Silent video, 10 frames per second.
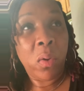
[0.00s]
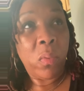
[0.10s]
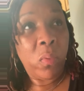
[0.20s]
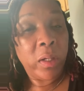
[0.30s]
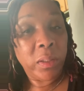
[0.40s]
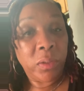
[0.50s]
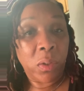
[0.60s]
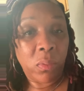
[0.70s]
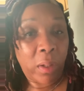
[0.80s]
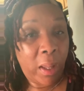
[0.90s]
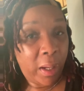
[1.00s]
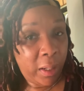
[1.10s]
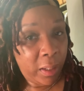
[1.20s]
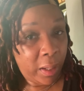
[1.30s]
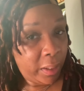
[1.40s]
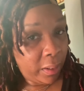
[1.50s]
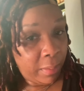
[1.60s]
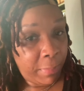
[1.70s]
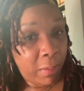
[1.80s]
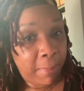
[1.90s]
what don't I like
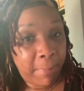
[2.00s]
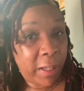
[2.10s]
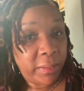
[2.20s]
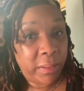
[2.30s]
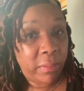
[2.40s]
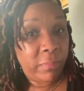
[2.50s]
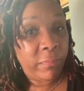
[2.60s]
about myself?